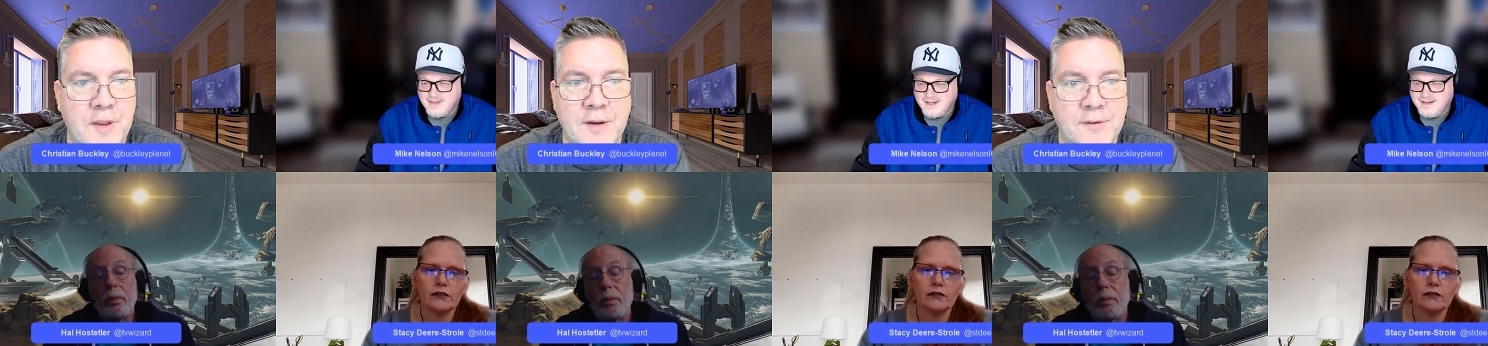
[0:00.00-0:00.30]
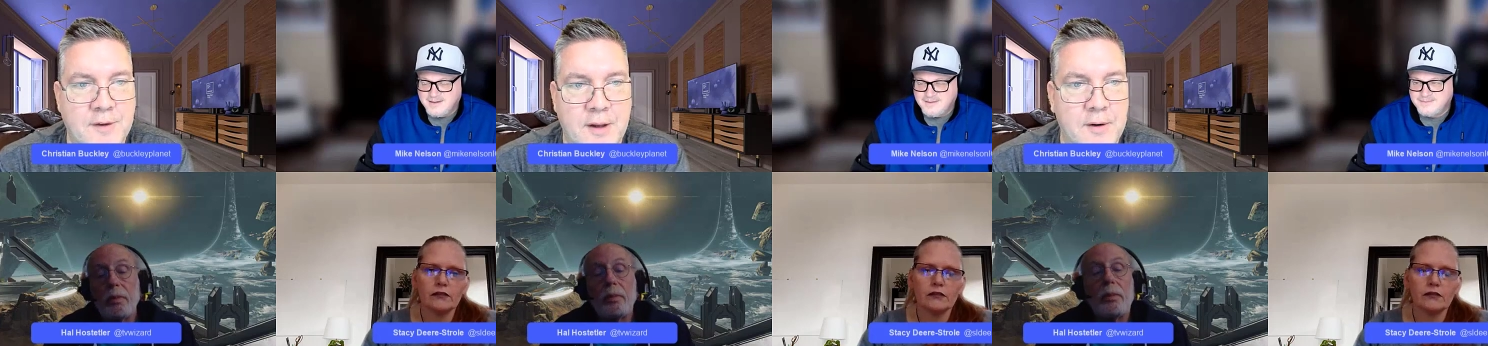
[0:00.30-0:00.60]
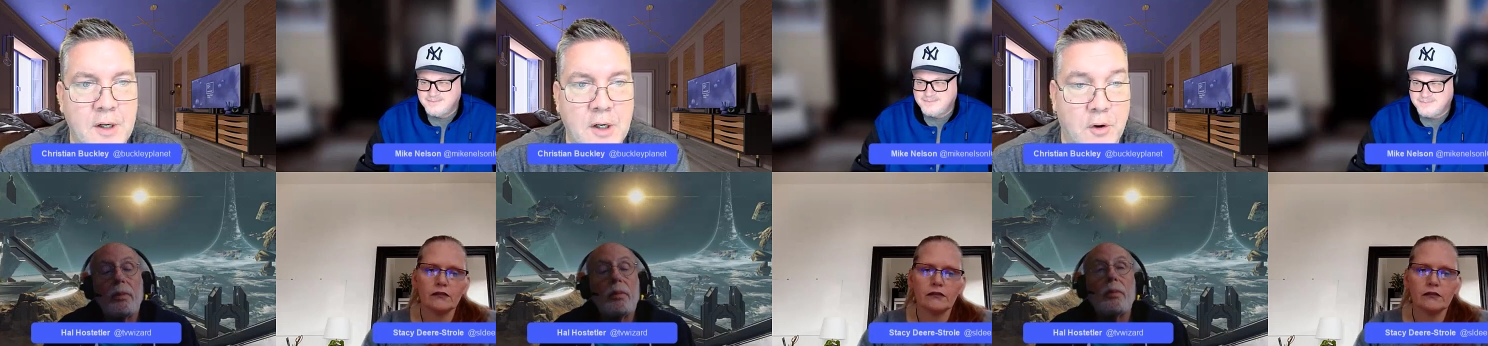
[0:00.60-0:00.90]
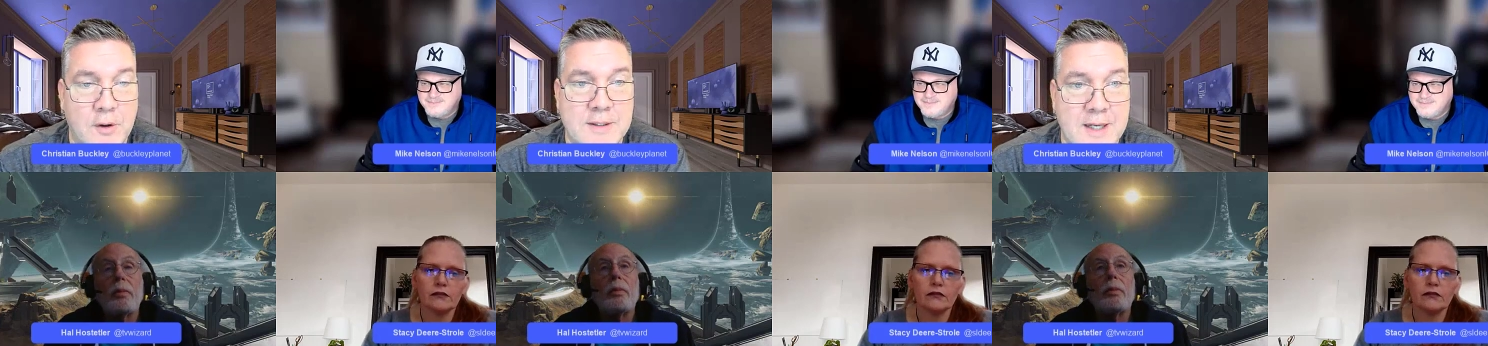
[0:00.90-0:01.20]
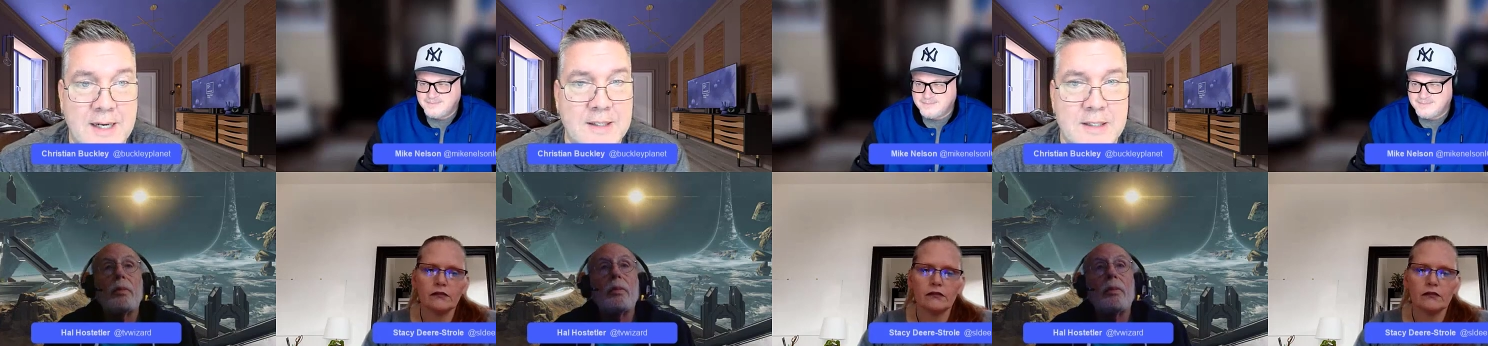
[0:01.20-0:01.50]
Speaker 1: the things that are
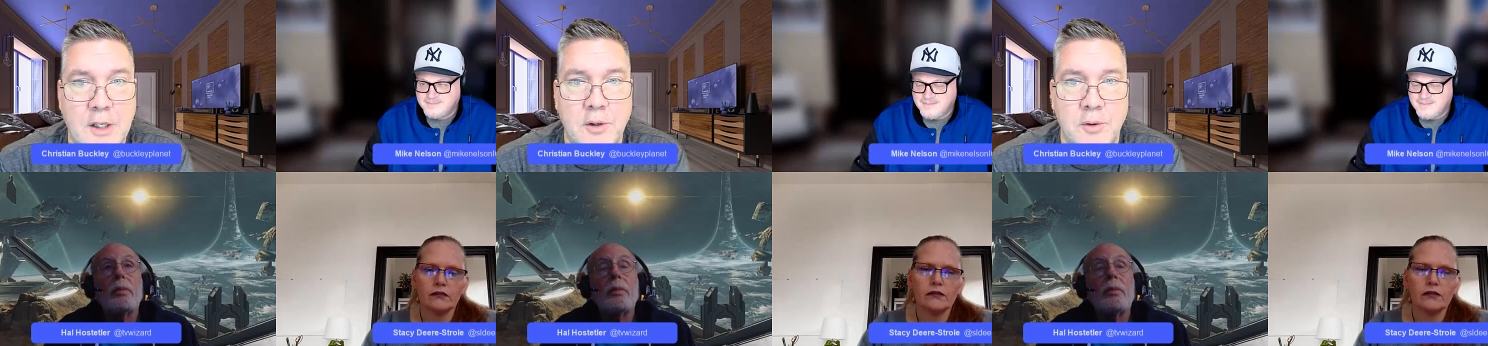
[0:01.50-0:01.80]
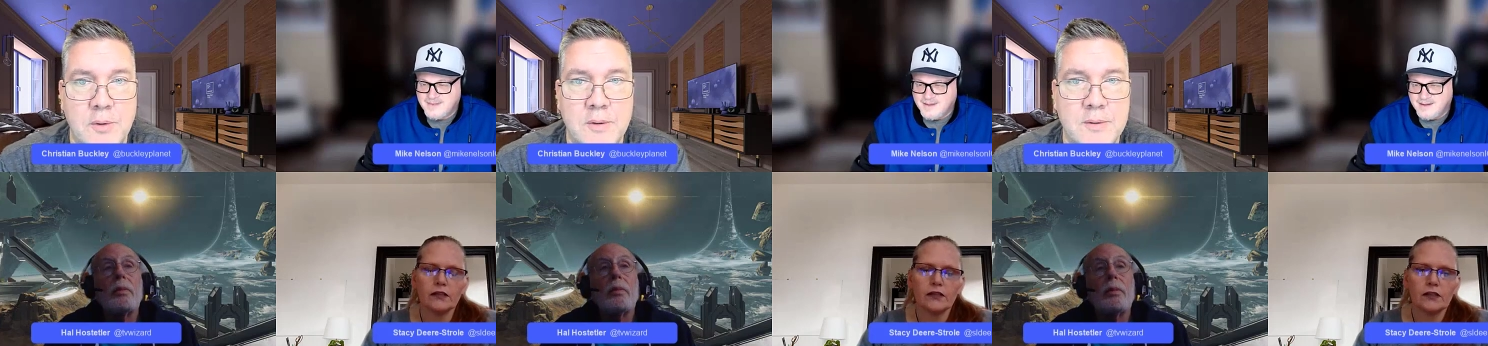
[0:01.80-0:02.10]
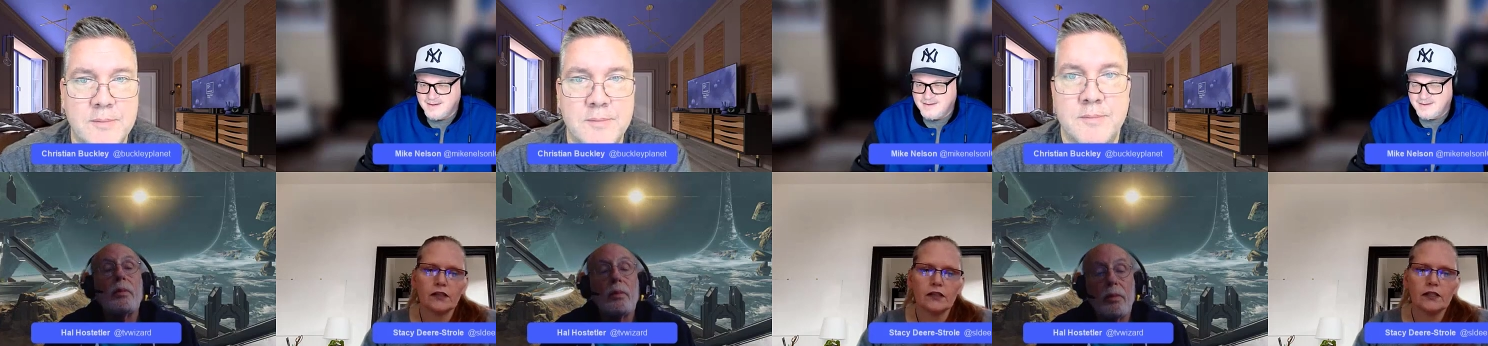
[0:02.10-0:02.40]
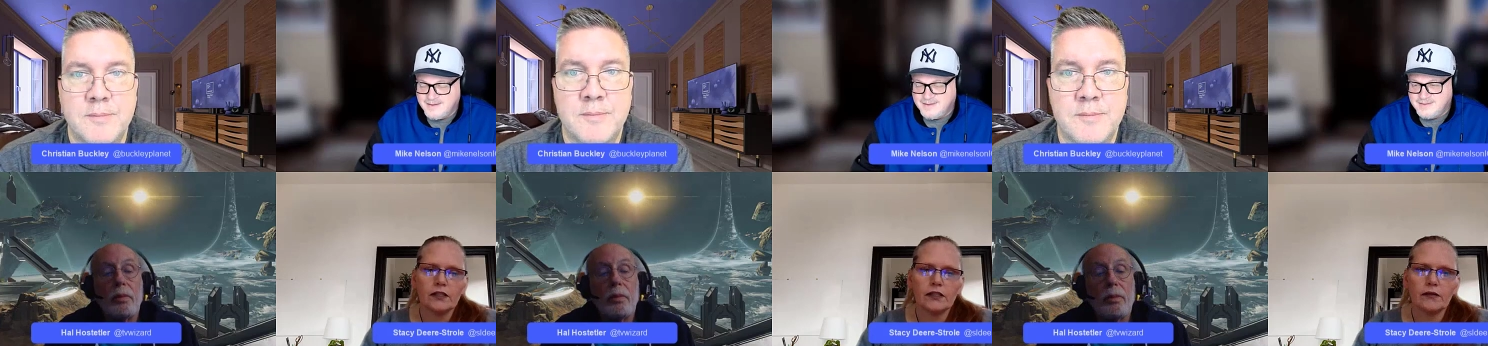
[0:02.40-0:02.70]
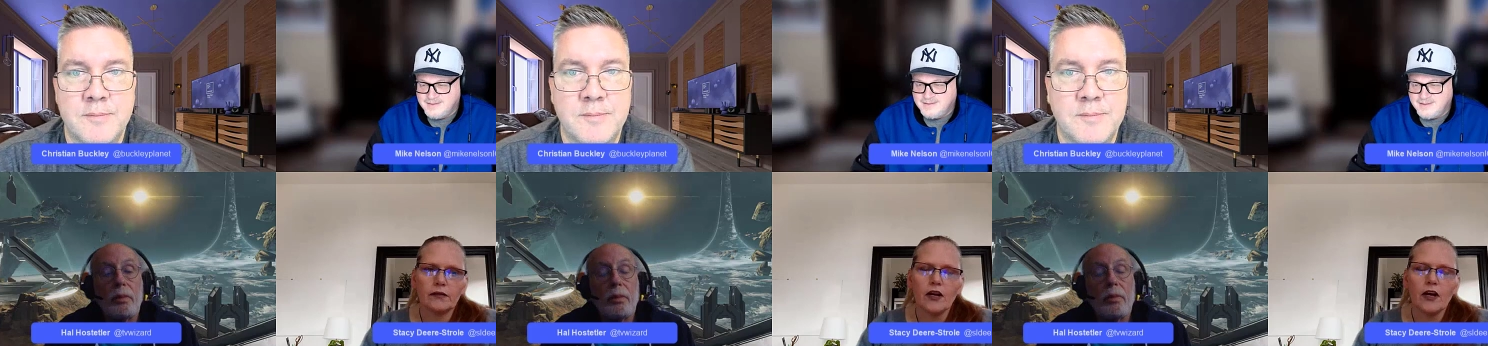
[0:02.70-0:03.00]
assigned to you.
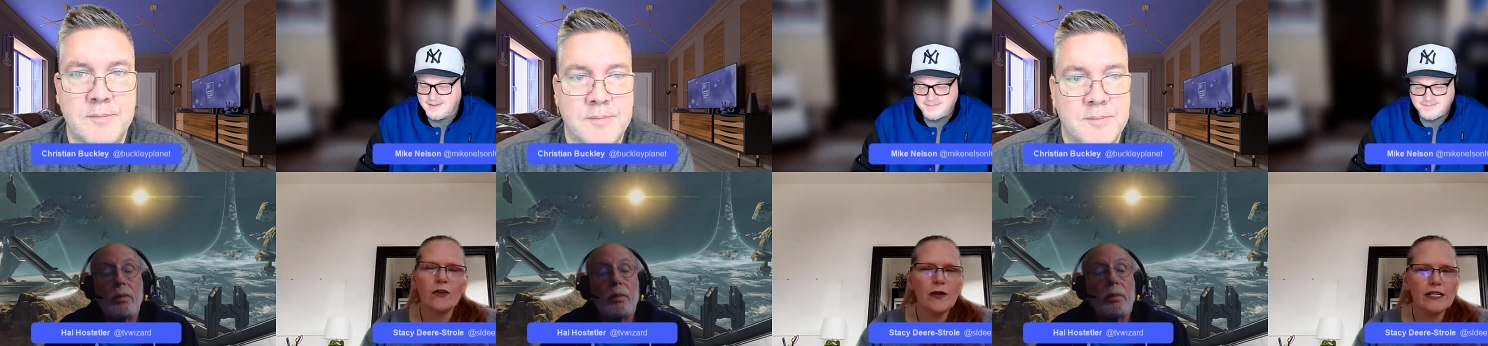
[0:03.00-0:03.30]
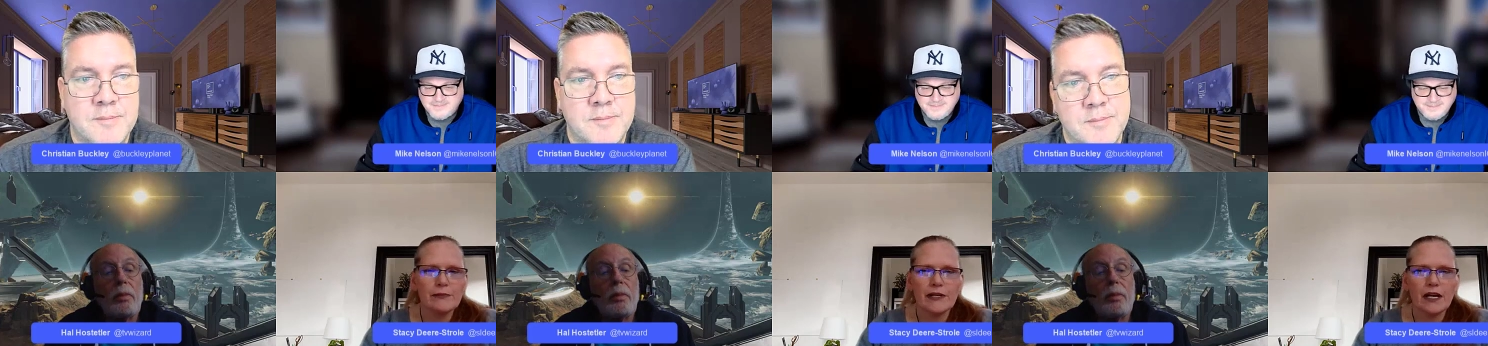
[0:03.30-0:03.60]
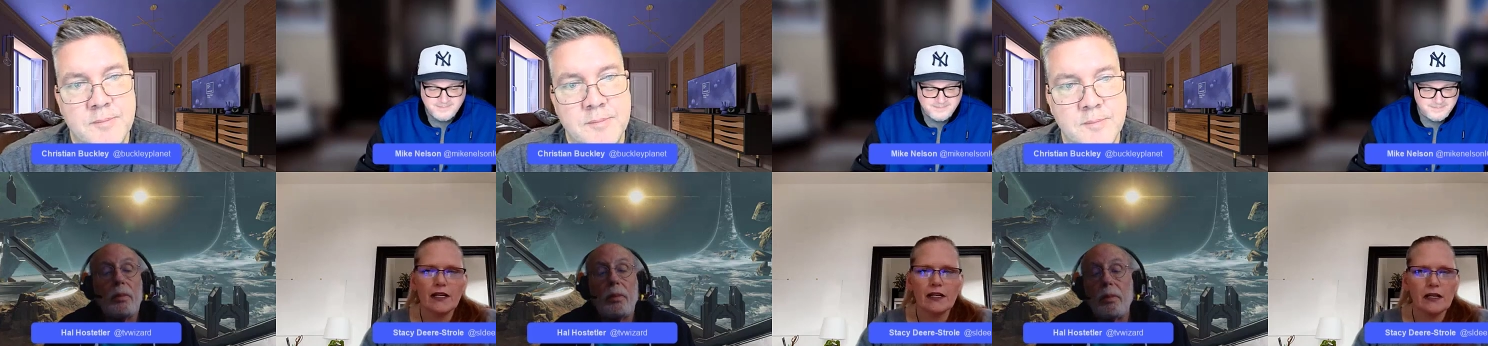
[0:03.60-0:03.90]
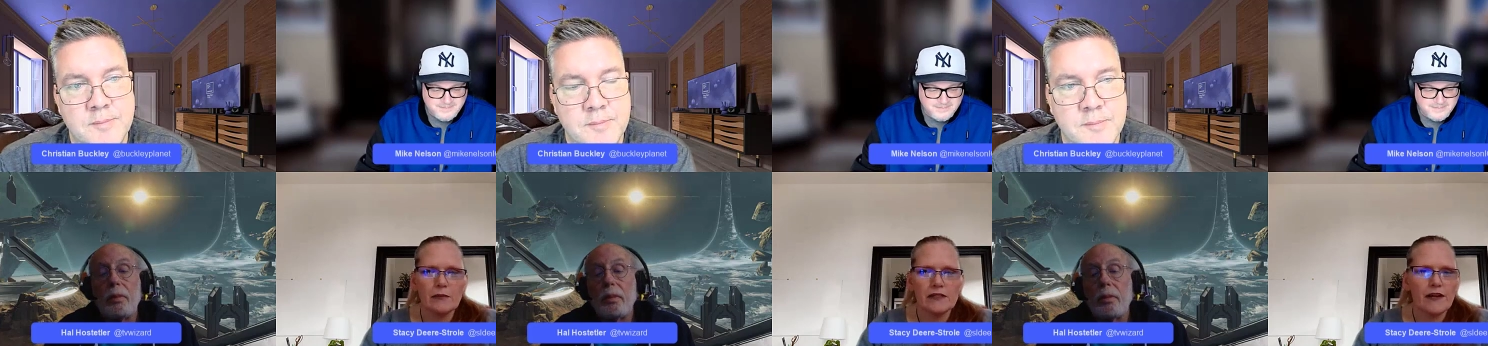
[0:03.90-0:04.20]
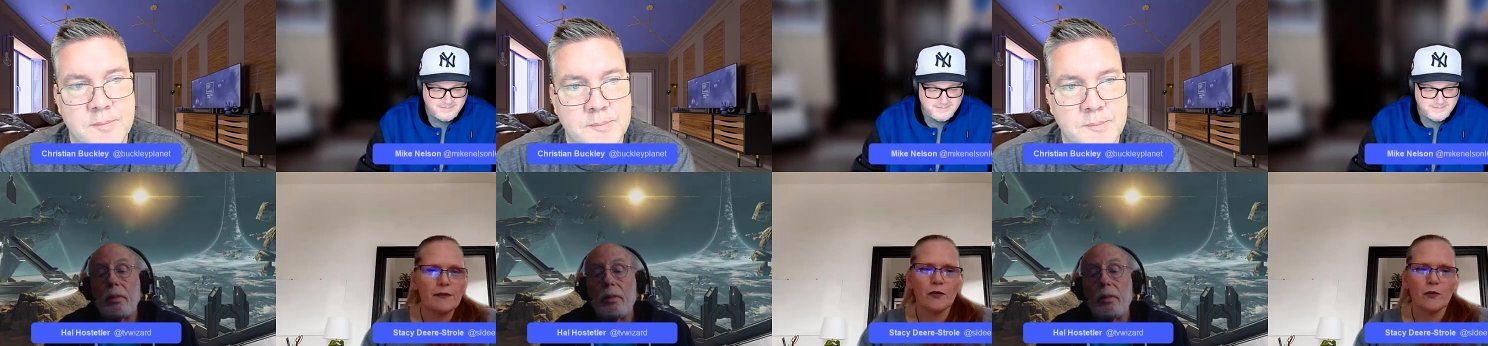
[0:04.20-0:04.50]
Speaker 2: Yeah. Otherwise, it kind of
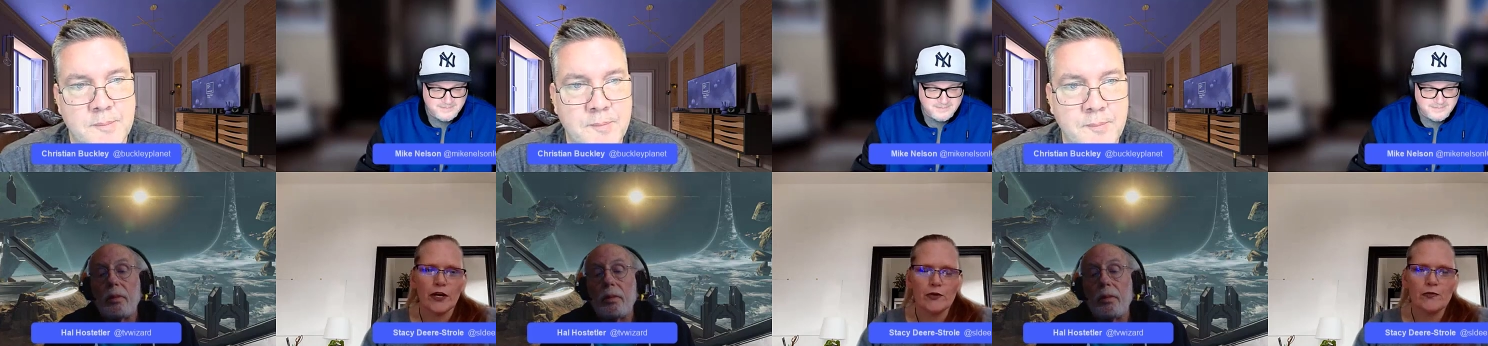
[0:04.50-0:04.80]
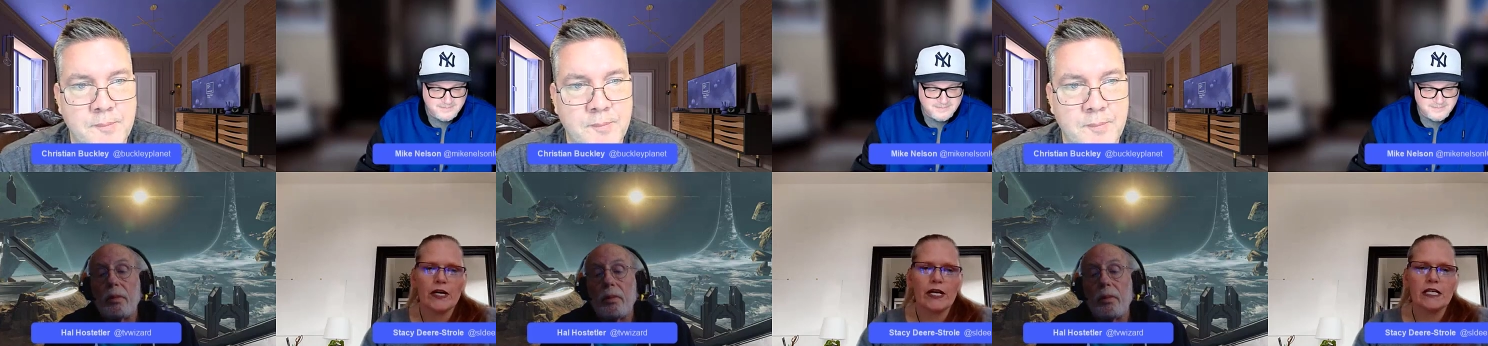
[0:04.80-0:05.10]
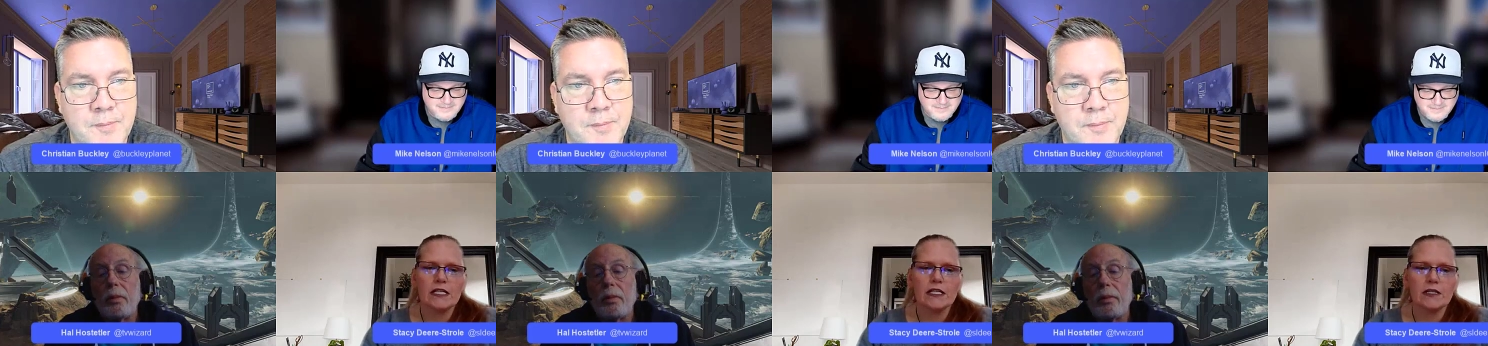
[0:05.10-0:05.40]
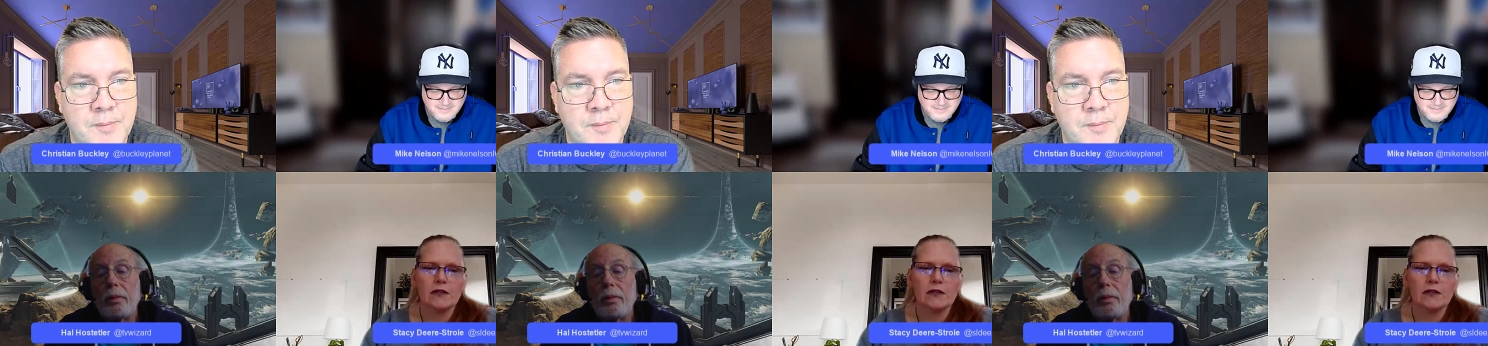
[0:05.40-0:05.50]
comes vaporware, right?